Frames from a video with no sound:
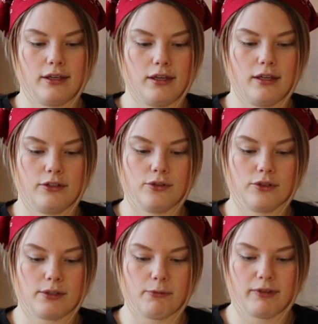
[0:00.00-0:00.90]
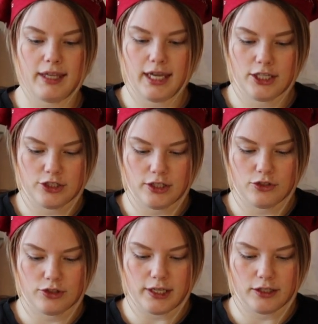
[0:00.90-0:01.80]
took some of the edges and
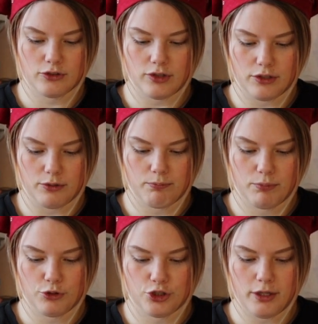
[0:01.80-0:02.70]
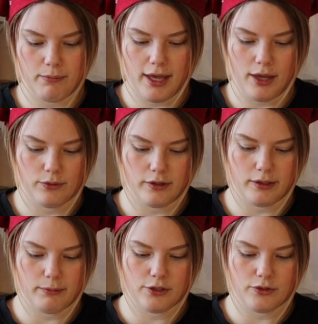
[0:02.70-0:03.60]
just like tried to push them out a
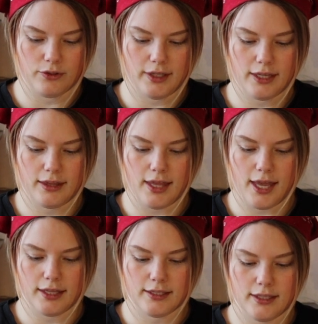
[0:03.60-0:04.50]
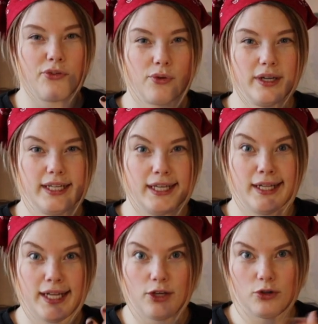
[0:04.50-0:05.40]
little bit so you get that
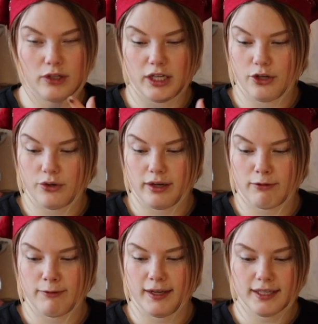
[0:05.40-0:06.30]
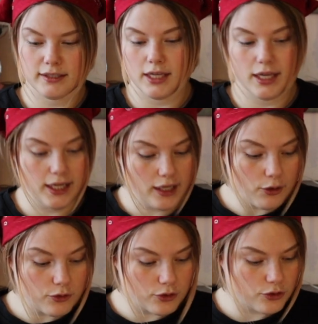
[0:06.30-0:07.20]
3D layer on layer effect. And then I
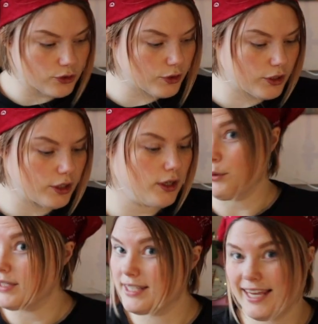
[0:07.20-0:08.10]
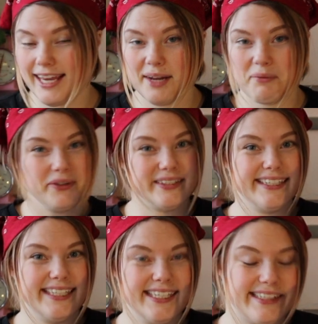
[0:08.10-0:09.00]
also took, once again I'm
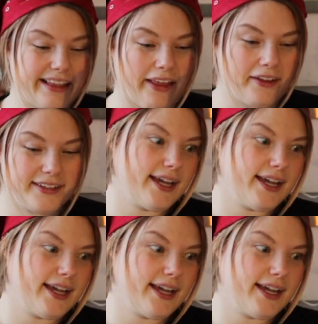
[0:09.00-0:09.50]
using these a lot,